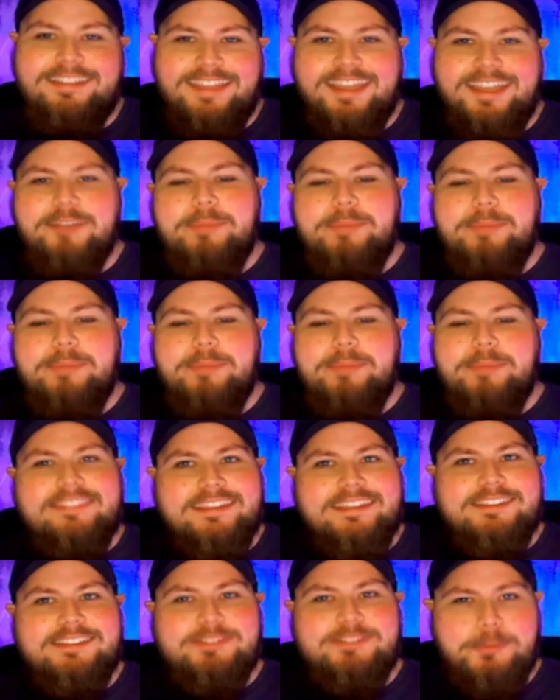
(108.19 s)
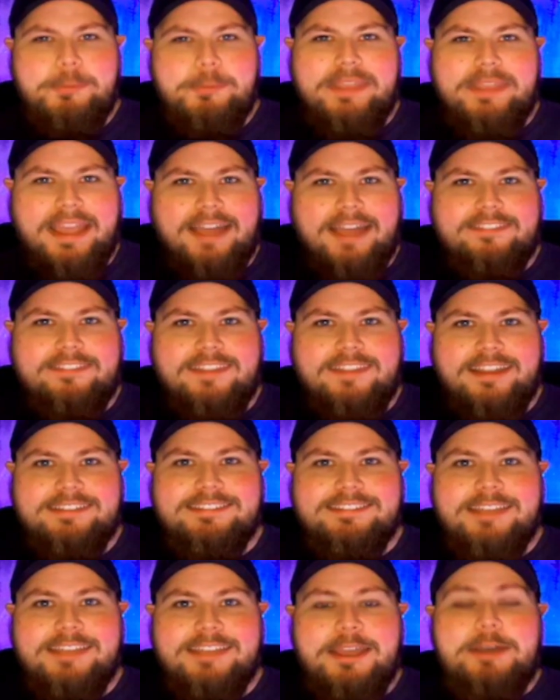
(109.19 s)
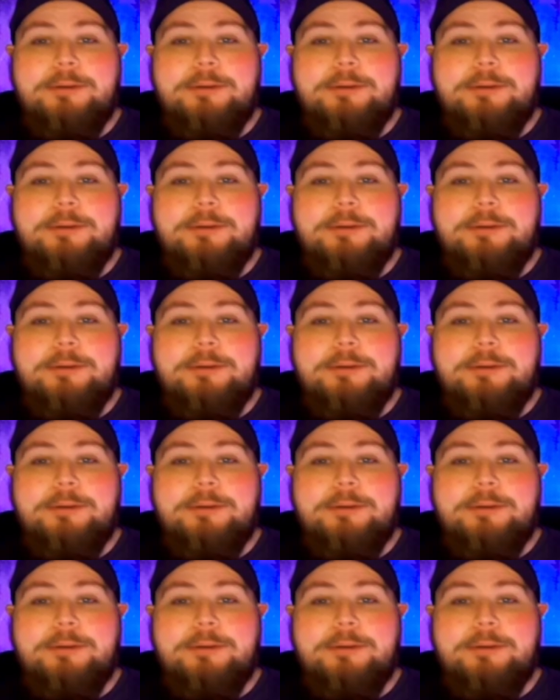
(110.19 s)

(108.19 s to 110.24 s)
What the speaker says: yeah, we got this. We got this.